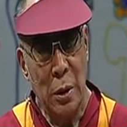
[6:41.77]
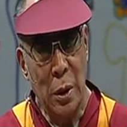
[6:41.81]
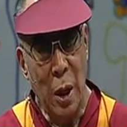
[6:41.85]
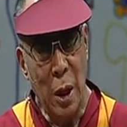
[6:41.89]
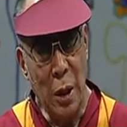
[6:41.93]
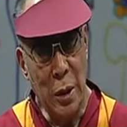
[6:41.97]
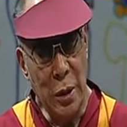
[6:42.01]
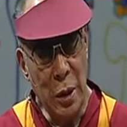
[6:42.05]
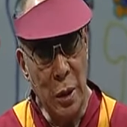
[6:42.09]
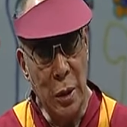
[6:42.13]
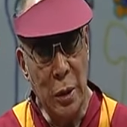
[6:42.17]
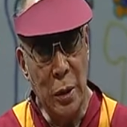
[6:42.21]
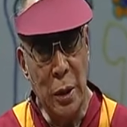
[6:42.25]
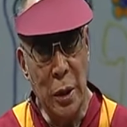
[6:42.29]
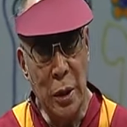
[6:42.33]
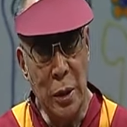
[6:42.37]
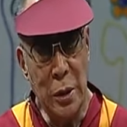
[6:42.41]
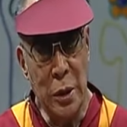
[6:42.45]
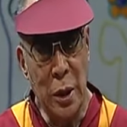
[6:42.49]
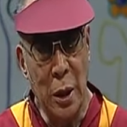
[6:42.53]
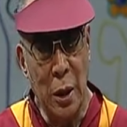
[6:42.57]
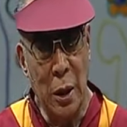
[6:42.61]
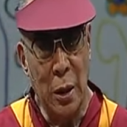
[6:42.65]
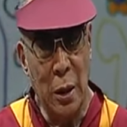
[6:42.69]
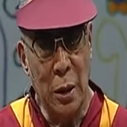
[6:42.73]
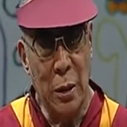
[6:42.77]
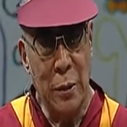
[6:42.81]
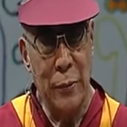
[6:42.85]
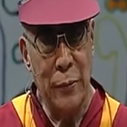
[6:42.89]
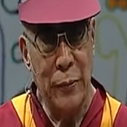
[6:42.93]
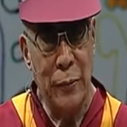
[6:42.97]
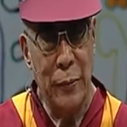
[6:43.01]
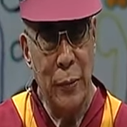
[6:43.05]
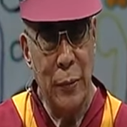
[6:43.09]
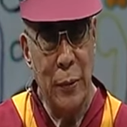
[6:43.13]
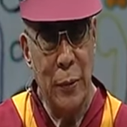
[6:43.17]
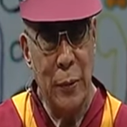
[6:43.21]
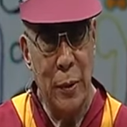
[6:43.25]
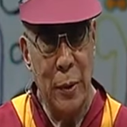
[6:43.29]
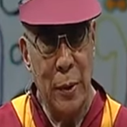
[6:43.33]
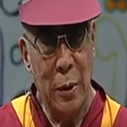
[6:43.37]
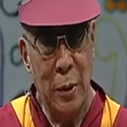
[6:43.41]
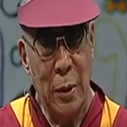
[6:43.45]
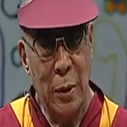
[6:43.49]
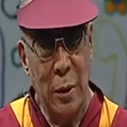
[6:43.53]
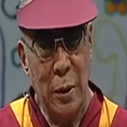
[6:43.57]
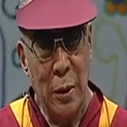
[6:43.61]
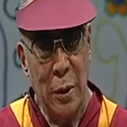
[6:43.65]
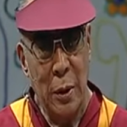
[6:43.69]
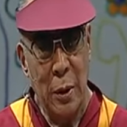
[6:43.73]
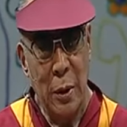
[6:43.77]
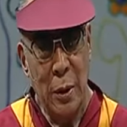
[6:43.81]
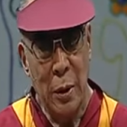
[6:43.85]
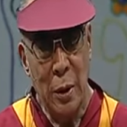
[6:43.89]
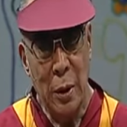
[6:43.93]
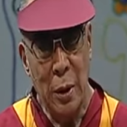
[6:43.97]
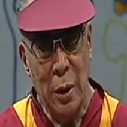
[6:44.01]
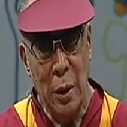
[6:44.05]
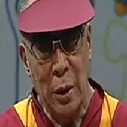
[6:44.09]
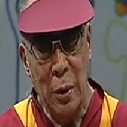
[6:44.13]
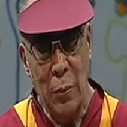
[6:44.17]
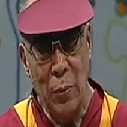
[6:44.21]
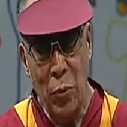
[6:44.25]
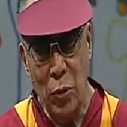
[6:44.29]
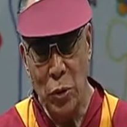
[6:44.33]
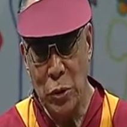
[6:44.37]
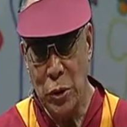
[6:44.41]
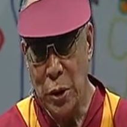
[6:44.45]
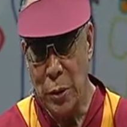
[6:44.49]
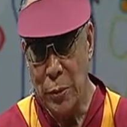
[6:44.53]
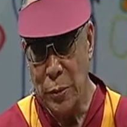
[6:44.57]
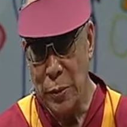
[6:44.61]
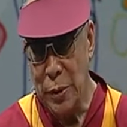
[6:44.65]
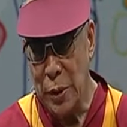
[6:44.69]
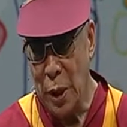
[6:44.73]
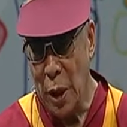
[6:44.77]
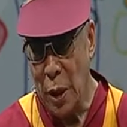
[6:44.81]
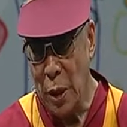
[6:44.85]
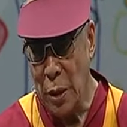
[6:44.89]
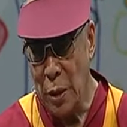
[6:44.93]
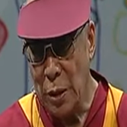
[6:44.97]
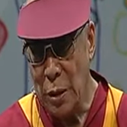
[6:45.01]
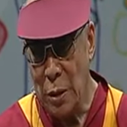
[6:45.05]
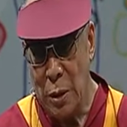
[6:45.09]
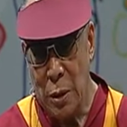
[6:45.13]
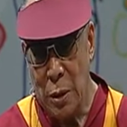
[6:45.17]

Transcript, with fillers: I think these are uh, positive signs.